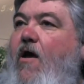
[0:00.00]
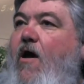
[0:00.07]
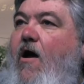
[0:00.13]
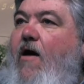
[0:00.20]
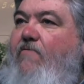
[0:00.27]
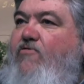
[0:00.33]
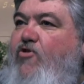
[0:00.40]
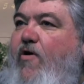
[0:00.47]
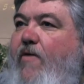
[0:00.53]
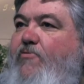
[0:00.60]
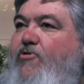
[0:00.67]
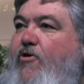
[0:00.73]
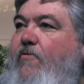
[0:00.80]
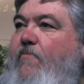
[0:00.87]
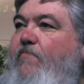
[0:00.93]
of
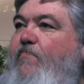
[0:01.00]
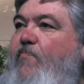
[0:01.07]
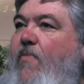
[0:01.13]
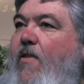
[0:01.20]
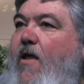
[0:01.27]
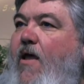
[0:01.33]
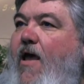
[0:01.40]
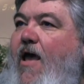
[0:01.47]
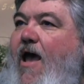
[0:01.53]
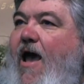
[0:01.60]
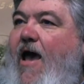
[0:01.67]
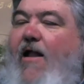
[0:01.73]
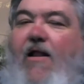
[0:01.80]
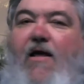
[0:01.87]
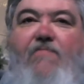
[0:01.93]
Scripture.
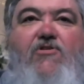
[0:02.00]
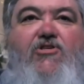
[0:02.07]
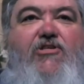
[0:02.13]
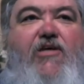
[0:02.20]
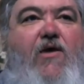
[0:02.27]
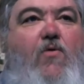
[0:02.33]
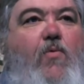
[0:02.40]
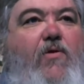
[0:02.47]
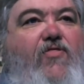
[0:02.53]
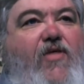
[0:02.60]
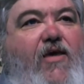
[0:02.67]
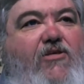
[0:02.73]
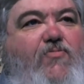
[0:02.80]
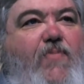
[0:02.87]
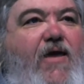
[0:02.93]
I love to see it when
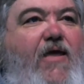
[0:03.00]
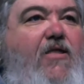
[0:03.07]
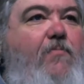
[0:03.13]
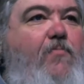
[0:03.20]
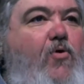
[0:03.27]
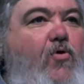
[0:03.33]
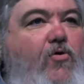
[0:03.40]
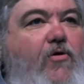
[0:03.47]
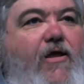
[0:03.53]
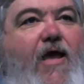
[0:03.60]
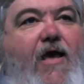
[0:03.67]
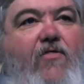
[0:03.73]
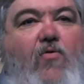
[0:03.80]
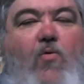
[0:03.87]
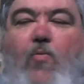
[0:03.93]
things begin to pull
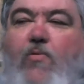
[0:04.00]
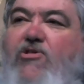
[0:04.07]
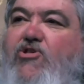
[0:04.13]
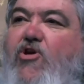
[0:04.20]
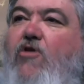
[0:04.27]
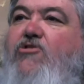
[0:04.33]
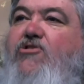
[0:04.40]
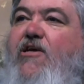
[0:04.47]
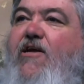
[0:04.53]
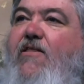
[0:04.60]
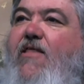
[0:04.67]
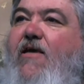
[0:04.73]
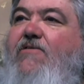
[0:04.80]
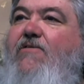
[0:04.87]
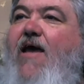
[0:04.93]
together, when we start seeing
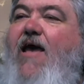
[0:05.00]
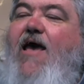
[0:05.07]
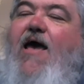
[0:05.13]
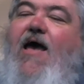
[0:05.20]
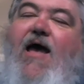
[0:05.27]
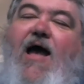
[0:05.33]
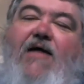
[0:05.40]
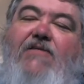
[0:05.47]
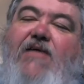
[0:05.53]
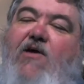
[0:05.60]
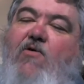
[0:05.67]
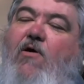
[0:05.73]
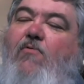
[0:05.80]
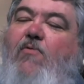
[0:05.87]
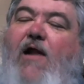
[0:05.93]
things. I tell you
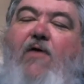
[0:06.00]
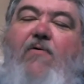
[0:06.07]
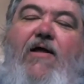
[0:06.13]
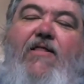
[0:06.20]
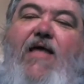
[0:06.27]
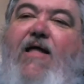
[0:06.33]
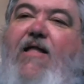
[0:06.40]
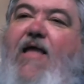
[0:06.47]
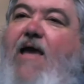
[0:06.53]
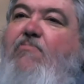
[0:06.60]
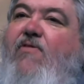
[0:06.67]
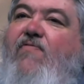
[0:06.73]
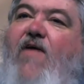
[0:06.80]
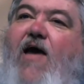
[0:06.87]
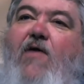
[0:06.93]
what, when I read that in the
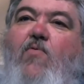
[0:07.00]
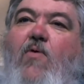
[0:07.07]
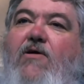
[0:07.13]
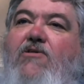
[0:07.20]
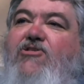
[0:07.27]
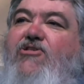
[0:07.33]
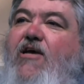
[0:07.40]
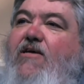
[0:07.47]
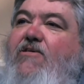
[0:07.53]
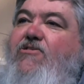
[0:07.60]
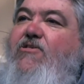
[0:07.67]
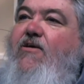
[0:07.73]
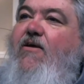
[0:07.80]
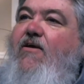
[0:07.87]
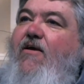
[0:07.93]
Amplified where it
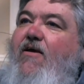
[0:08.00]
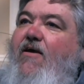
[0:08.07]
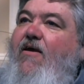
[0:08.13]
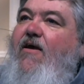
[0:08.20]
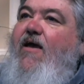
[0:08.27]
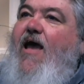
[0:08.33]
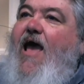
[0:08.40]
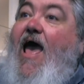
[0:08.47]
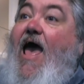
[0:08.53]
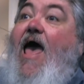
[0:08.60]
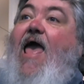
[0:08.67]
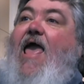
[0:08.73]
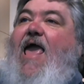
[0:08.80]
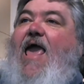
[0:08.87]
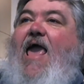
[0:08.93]
says,
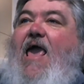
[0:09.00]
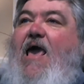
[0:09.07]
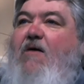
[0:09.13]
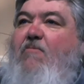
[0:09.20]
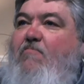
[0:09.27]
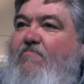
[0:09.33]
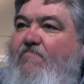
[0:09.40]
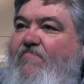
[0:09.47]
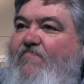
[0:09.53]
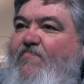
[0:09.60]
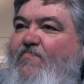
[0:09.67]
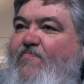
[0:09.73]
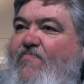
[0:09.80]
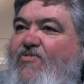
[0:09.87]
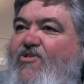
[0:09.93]
I am.
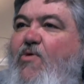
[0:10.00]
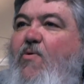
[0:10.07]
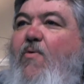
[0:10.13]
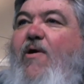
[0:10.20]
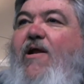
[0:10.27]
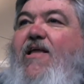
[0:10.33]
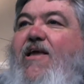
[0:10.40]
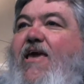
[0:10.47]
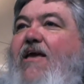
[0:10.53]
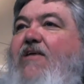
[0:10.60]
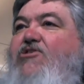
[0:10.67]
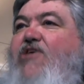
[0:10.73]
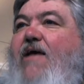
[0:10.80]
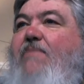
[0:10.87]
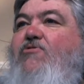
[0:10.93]
See, we read it to King
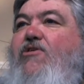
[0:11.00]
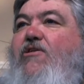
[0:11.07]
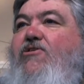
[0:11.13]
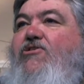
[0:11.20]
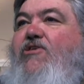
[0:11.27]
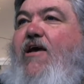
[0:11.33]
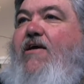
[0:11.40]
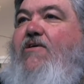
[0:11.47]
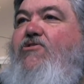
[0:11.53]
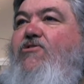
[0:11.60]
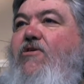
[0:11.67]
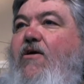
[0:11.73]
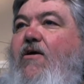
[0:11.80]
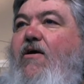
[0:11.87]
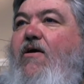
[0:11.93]
James and it
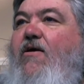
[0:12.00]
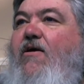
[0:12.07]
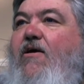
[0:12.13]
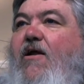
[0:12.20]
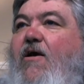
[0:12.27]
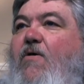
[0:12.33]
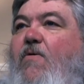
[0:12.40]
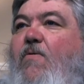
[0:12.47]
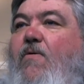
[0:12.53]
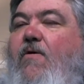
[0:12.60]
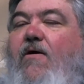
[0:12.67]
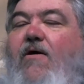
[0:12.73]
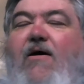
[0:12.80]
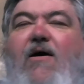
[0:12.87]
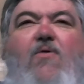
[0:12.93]
says, you know,
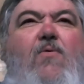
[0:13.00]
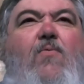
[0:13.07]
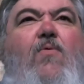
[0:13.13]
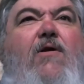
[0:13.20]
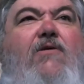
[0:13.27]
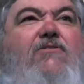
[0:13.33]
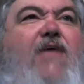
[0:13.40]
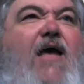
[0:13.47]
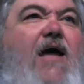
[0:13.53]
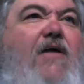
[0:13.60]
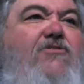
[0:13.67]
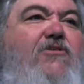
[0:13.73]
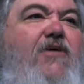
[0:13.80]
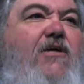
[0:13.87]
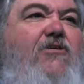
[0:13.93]
what is it? How
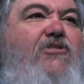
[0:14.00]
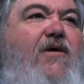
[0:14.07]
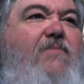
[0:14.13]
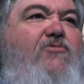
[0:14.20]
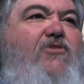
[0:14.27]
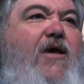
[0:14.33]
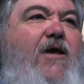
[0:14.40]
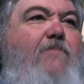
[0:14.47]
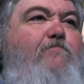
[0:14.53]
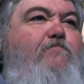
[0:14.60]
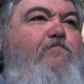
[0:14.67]
does King James say it?